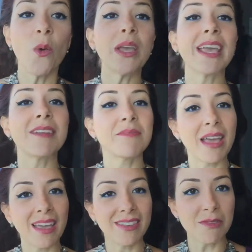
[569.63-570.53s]
we can
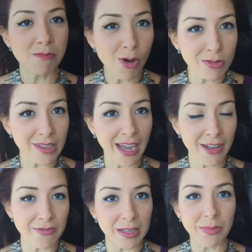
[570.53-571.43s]
make the most out
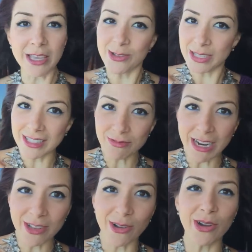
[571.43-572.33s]
of it by using the
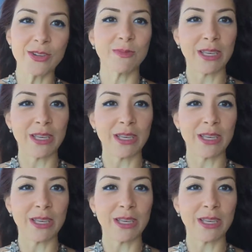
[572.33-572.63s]
right colors,